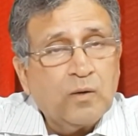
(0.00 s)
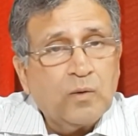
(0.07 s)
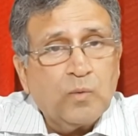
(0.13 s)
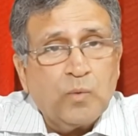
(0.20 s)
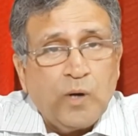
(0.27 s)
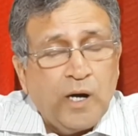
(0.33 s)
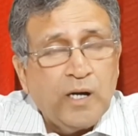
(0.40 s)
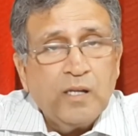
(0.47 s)

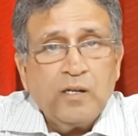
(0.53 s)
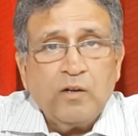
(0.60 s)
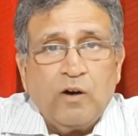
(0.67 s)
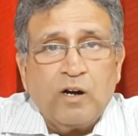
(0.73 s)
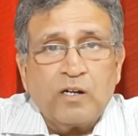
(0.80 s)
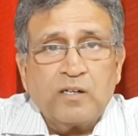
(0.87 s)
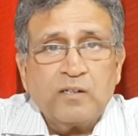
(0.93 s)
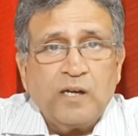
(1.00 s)
quite a
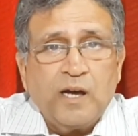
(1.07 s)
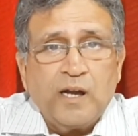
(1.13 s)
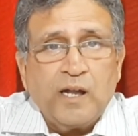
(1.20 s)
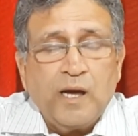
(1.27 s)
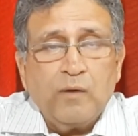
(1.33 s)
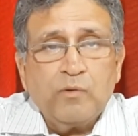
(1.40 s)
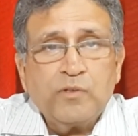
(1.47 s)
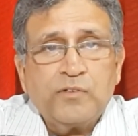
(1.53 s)
lot, and
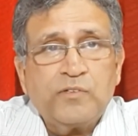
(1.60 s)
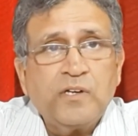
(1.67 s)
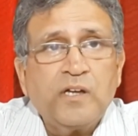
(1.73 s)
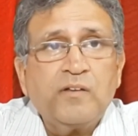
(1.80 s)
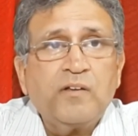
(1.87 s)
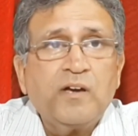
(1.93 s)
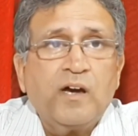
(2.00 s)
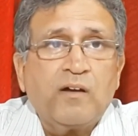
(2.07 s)
I would say
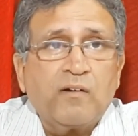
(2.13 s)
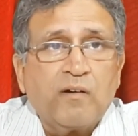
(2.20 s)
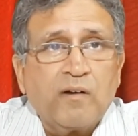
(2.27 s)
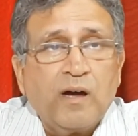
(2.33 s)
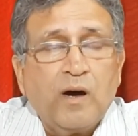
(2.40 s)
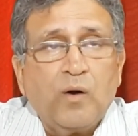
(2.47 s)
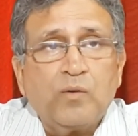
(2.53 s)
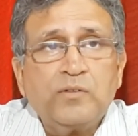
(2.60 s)
they are
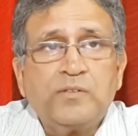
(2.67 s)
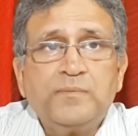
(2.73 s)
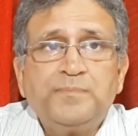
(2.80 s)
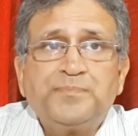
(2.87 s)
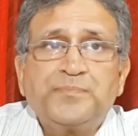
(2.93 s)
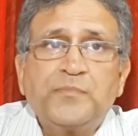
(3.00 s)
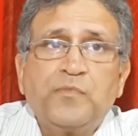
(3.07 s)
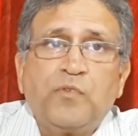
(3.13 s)
around
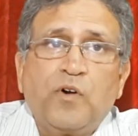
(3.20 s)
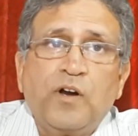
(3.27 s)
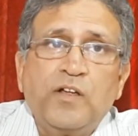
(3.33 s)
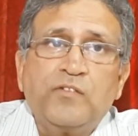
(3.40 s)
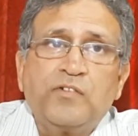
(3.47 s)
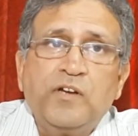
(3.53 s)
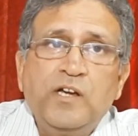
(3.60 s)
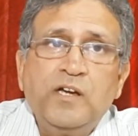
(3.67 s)

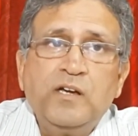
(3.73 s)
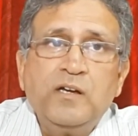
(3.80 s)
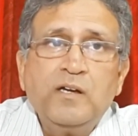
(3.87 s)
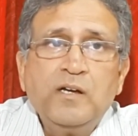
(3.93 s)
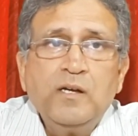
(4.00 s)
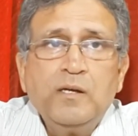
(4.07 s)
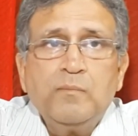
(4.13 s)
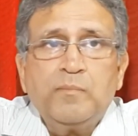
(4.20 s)

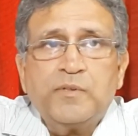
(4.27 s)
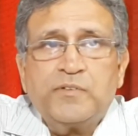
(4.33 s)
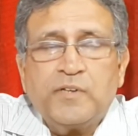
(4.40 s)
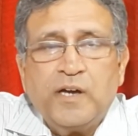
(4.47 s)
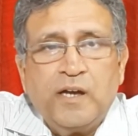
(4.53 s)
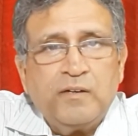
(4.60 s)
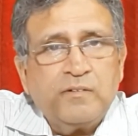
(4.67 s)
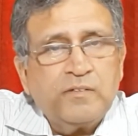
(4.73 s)

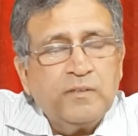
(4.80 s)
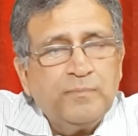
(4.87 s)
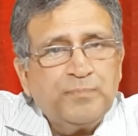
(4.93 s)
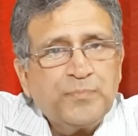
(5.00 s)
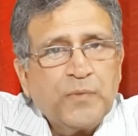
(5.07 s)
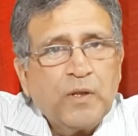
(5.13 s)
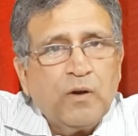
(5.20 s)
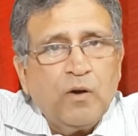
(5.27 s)
43%
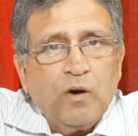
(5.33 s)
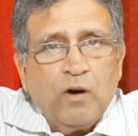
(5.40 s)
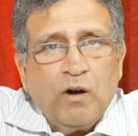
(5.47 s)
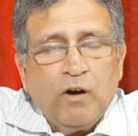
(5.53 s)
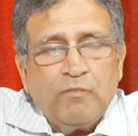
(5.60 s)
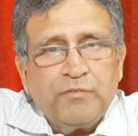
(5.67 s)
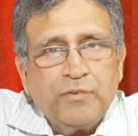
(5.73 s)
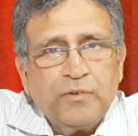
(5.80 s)

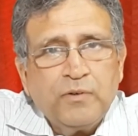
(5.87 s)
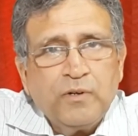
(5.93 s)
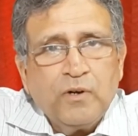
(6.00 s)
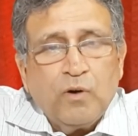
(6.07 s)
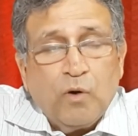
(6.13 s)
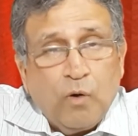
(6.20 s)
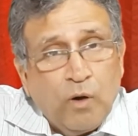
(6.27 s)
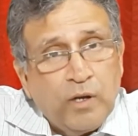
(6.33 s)
of
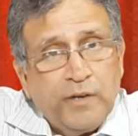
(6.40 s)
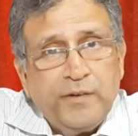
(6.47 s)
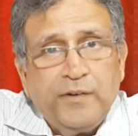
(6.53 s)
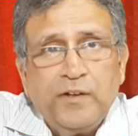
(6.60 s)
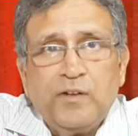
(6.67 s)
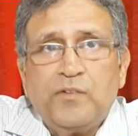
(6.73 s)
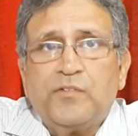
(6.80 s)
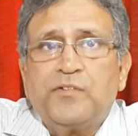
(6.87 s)
all
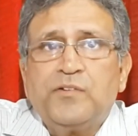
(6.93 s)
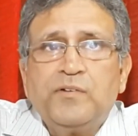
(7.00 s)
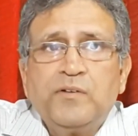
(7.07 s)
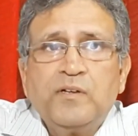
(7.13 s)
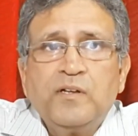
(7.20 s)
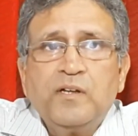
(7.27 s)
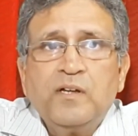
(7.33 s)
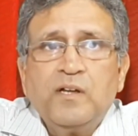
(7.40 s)
Indians.
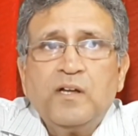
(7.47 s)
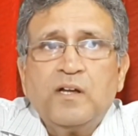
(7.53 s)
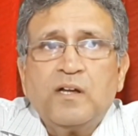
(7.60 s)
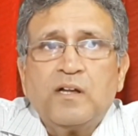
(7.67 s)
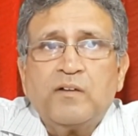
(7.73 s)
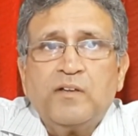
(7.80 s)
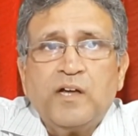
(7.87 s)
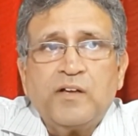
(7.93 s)

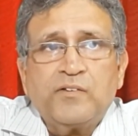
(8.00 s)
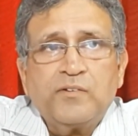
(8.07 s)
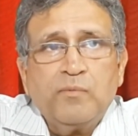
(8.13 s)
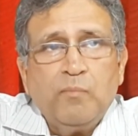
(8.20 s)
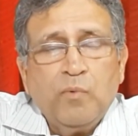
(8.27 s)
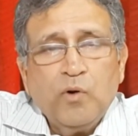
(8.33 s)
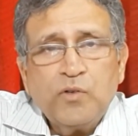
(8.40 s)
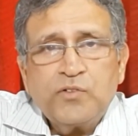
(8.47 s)
Thus,
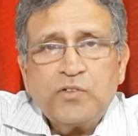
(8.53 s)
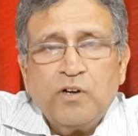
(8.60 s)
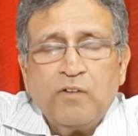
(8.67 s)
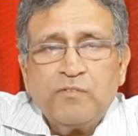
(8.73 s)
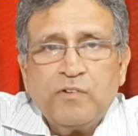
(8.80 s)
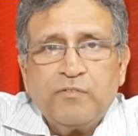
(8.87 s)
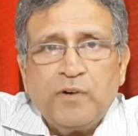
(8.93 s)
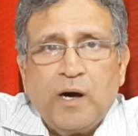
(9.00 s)
most of
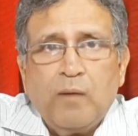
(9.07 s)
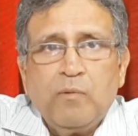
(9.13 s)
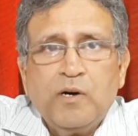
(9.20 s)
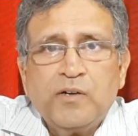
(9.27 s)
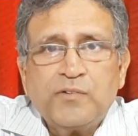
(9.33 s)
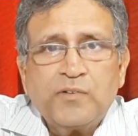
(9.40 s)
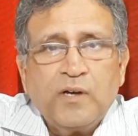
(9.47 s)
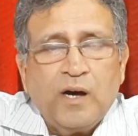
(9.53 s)
the
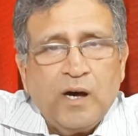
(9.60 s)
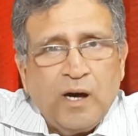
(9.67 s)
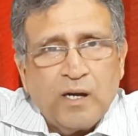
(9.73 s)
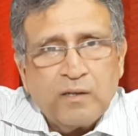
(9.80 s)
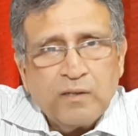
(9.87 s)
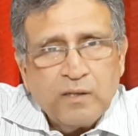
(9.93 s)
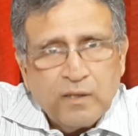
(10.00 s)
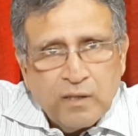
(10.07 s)
farmers
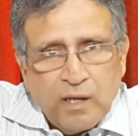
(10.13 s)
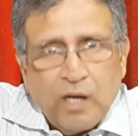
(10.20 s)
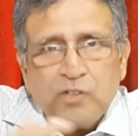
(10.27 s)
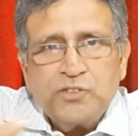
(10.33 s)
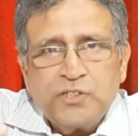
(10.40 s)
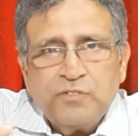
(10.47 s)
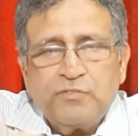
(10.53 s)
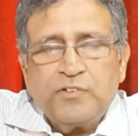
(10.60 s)
are now
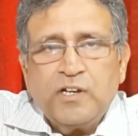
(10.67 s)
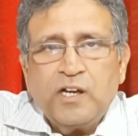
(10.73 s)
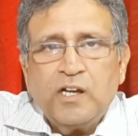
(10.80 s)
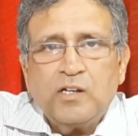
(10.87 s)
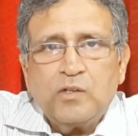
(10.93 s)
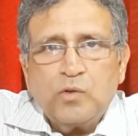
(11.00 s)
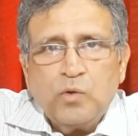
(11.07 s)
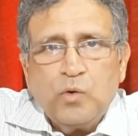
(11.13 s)
shifting
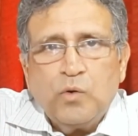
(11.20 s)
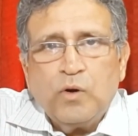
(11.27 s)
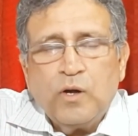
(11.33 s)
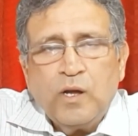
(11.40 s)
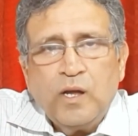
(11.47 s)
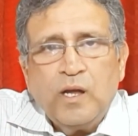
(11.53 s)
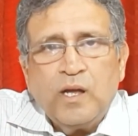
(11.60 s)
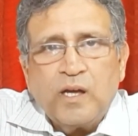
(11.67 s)
into
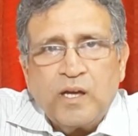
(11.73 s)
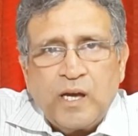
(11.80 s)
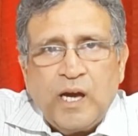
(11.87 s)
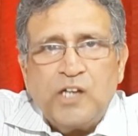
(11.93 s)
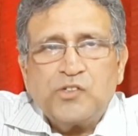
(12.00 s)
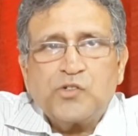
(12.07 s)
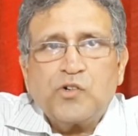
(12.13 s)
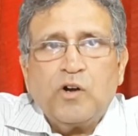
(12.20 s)

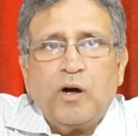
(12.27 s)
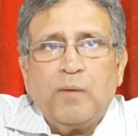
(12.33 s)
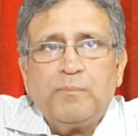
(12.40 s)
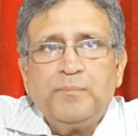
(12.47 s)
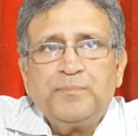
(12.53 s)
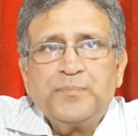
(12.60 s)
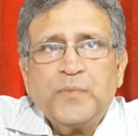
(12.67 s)
cash crop,